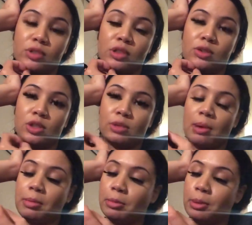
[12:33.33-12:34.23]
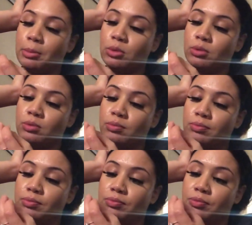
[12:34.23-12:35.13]
Ew, I just popped a pimple.
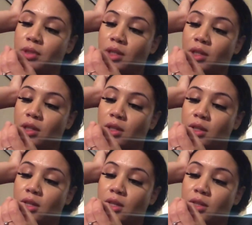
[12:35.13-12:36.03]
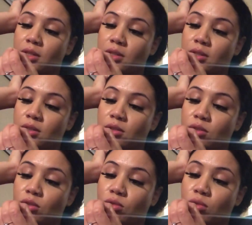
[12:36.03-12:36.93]
That
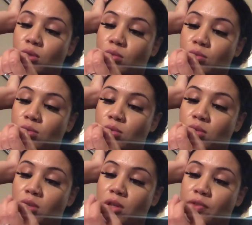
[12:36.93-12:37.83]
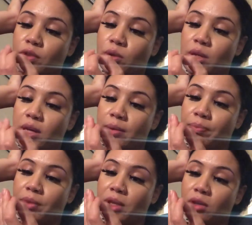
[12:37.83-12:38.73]
is gross. Do y'all ever do
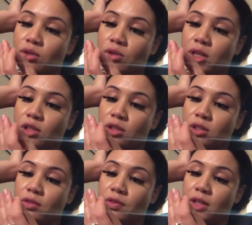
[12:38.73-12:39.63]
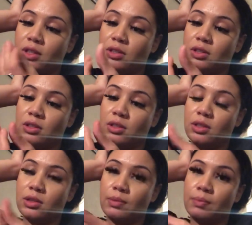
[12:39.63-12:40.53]
that? Like, y'all scratch y'all's face
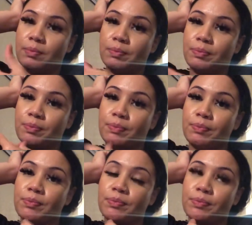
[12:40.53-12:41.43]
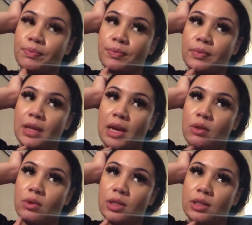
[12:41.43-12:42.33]
and
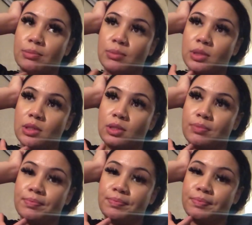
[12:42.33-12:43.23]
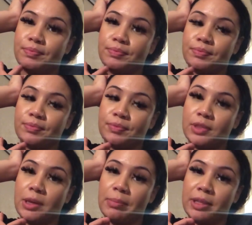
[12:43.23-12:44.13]
out comes
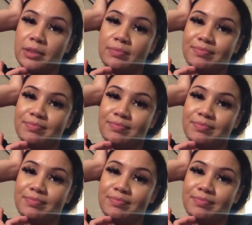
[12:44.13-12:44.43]
something.